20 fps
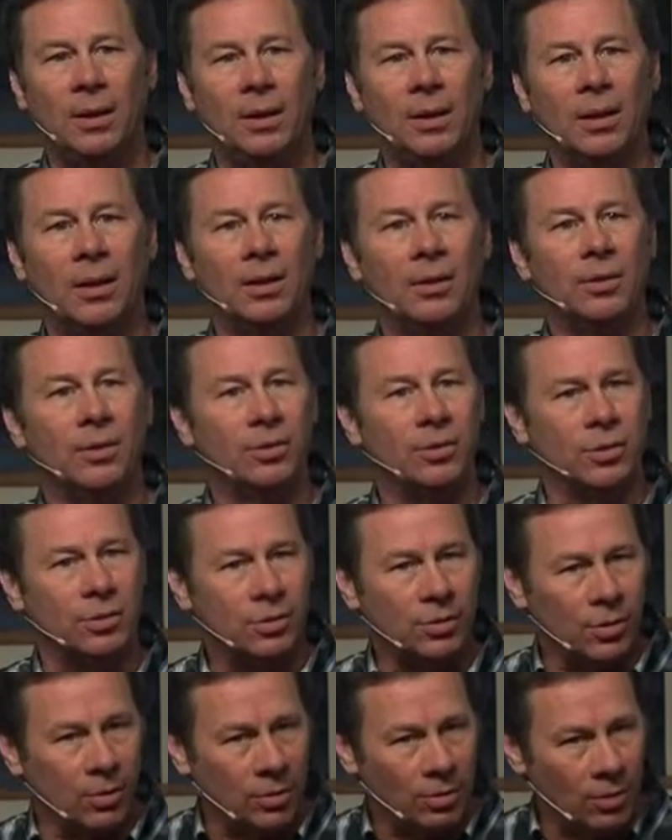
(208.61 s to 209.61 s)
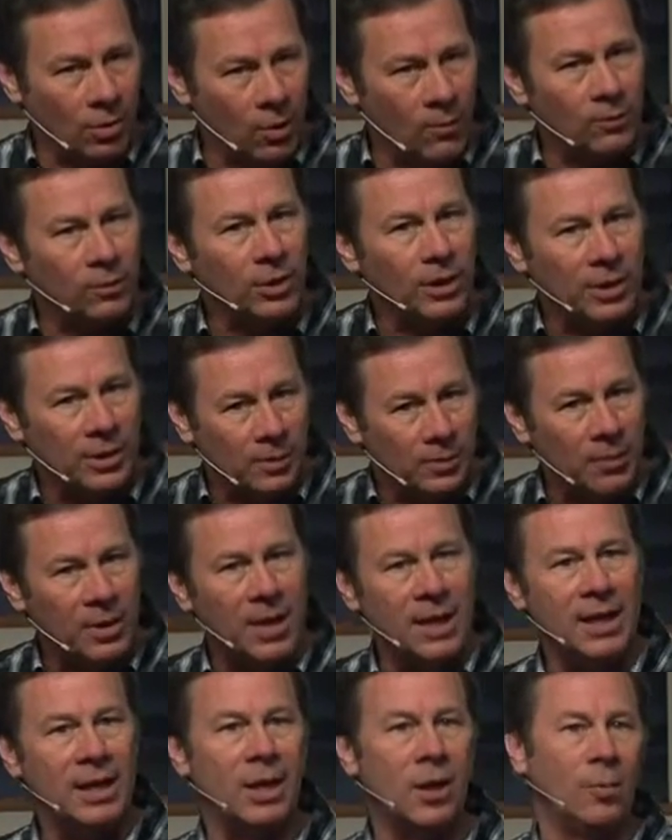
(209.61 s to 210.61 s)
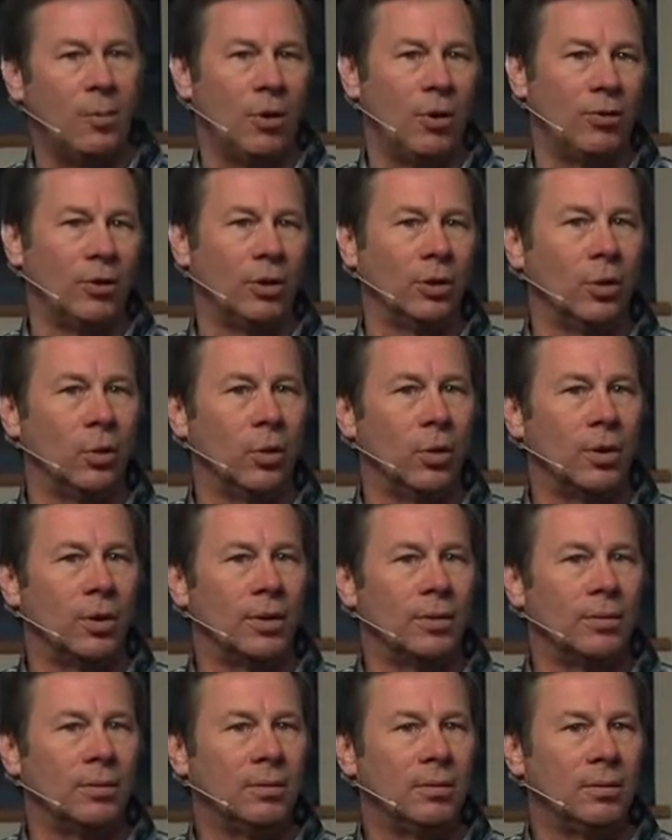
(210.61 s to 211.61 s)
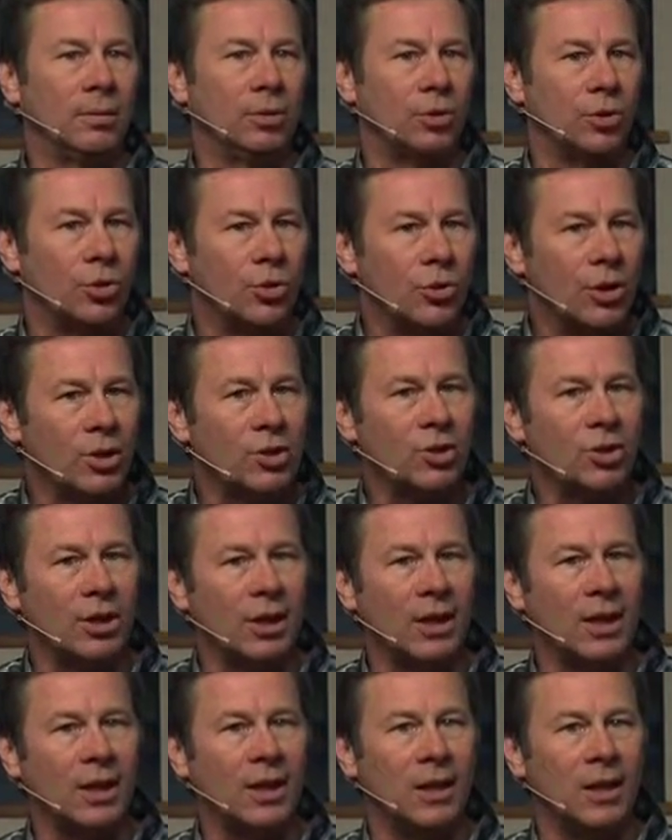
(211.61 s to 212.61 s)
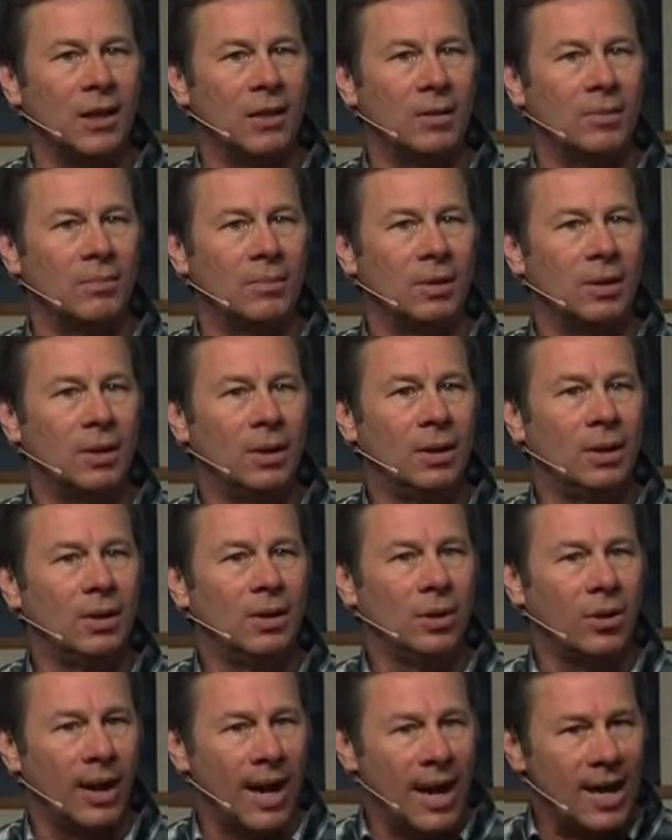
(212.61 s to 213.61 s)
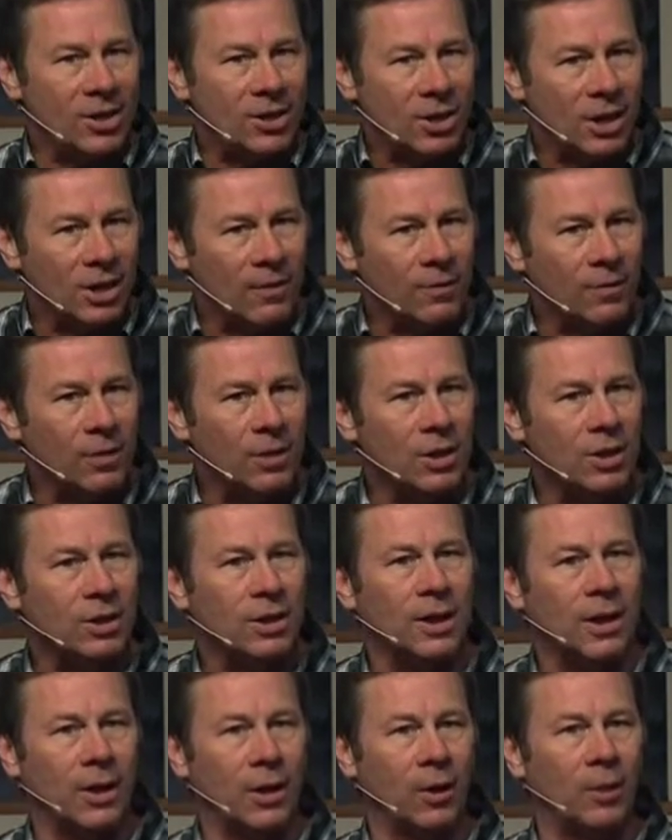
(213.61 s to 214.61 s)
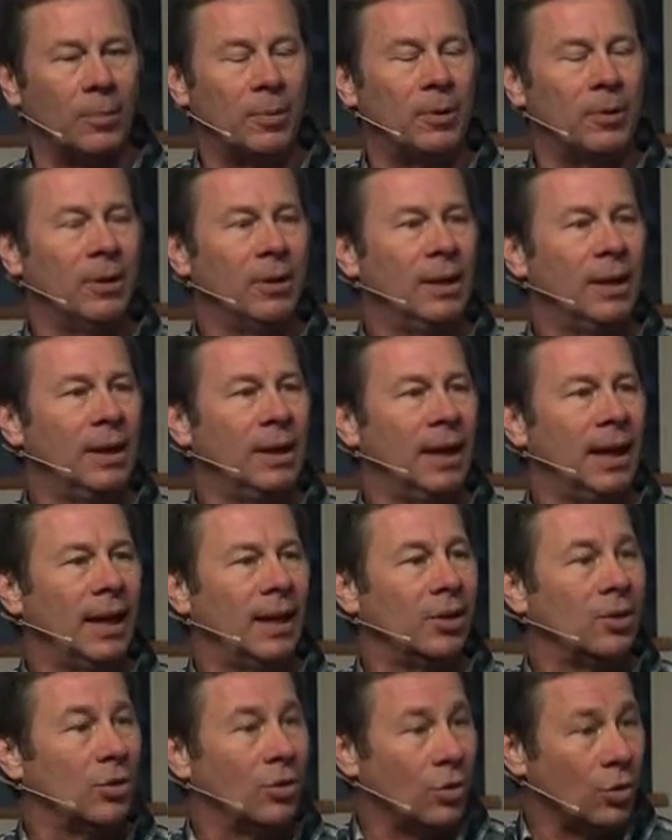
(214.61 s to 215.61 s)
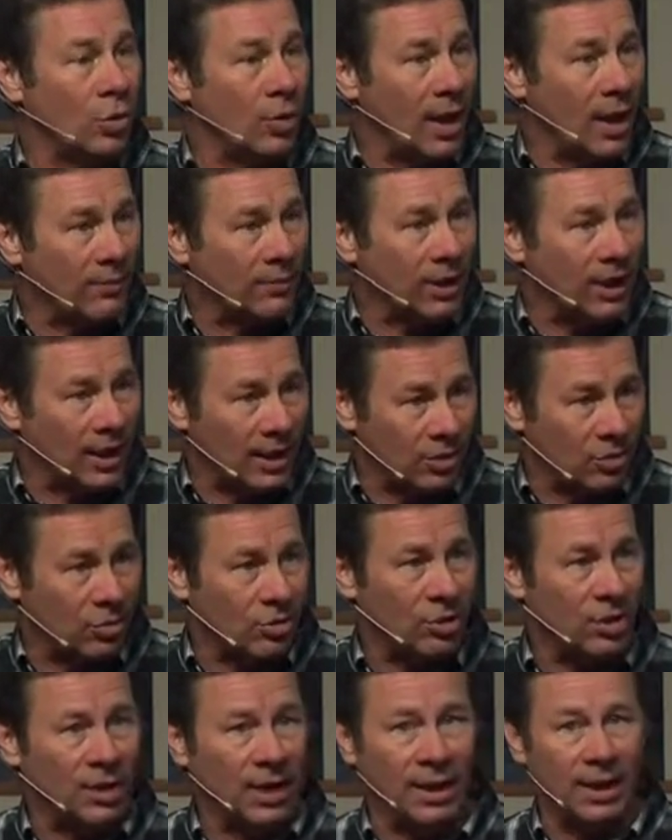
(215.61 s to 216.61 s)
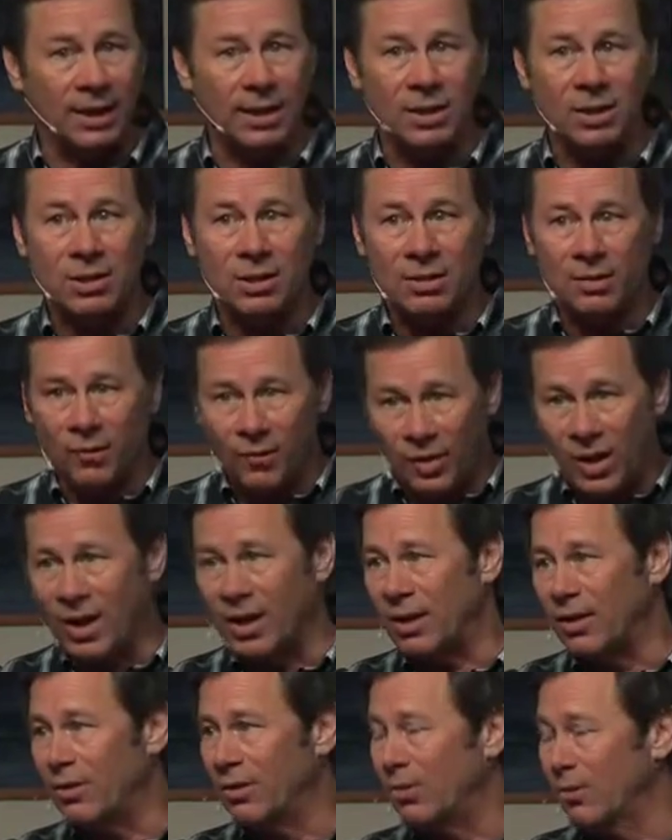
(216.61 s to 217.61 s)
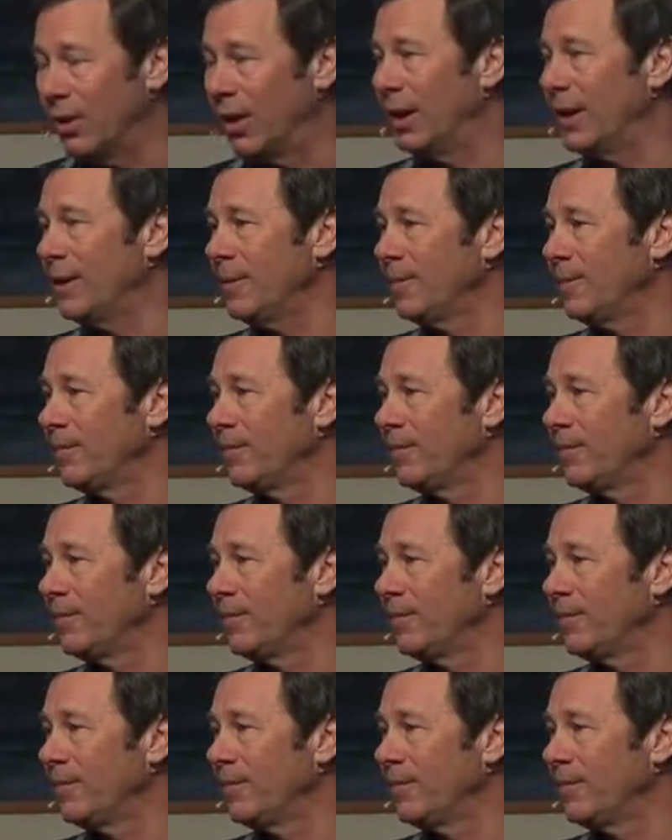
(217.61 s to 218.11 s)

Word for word: uh, you're, you're hopefully depending upon the Lord, you're trusting in Him, you're asking for His help, and so you have to exercise faith, right?